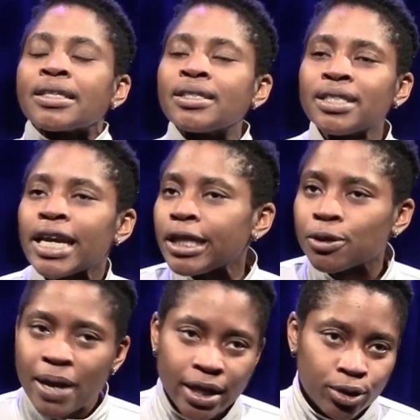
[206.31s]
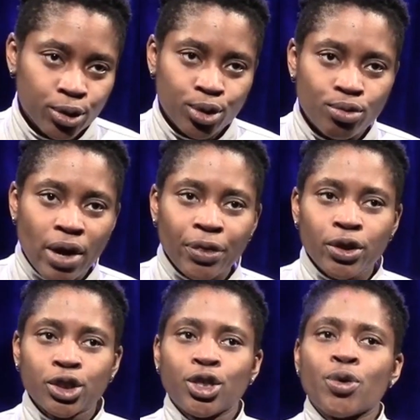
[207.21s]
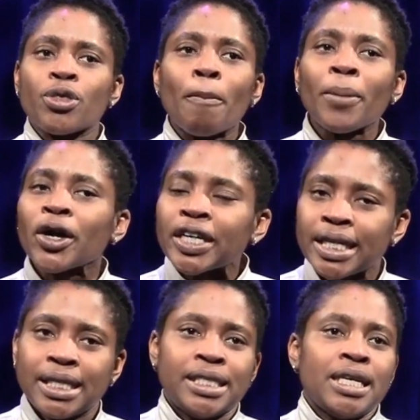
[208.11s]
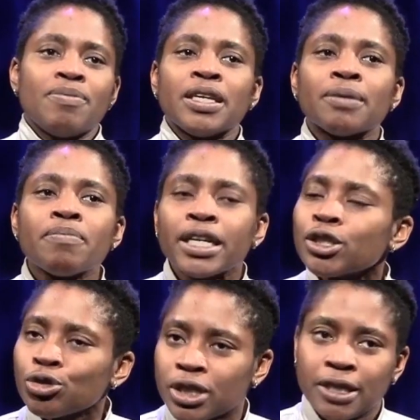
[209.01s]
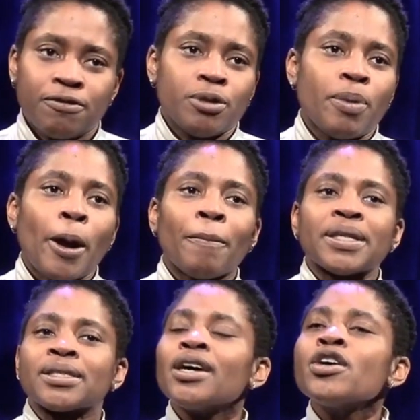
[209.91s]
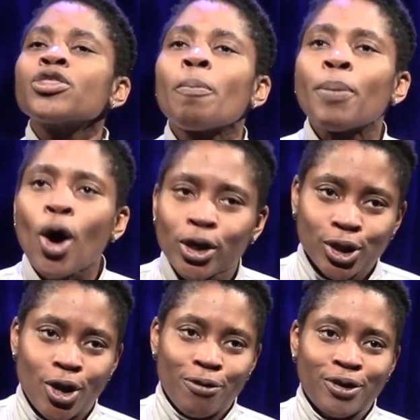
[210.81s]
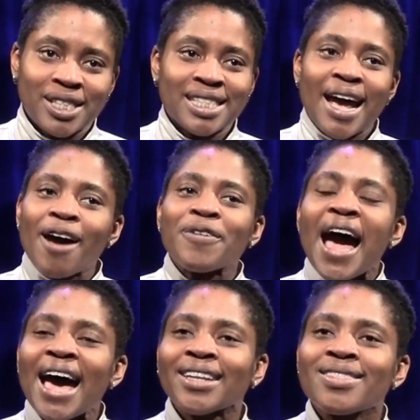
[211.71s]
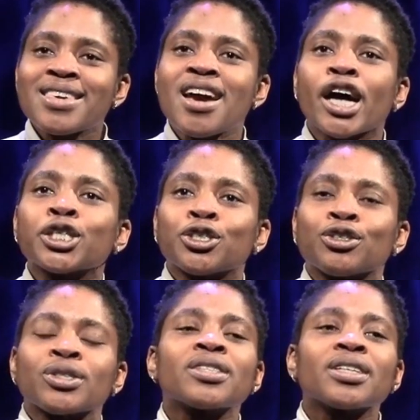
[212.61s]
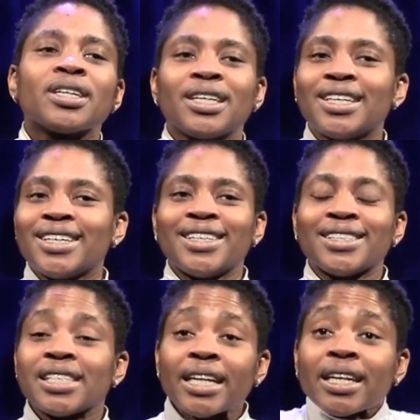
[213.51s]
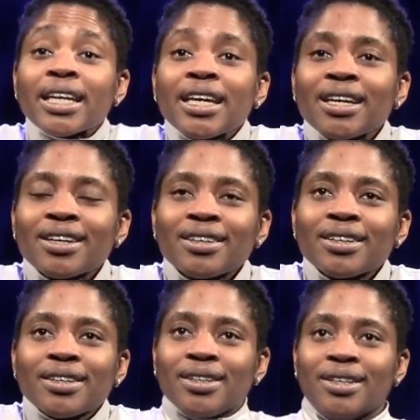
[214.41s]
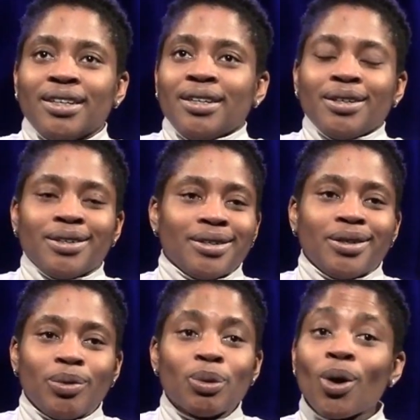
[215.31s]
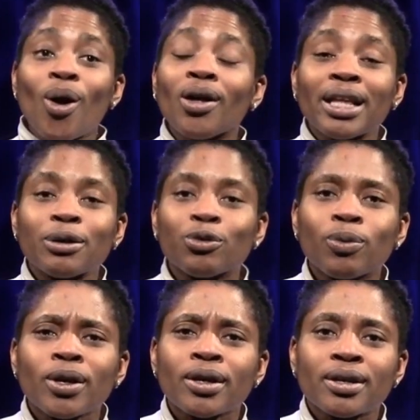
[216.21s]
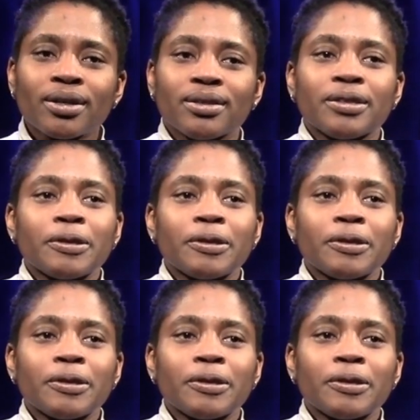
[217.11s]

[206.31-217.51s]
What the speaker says: the stage managers who run the show, the marketing team, the administrative departments, the box office staff, and the ushers. Suddenly, we were all out of work.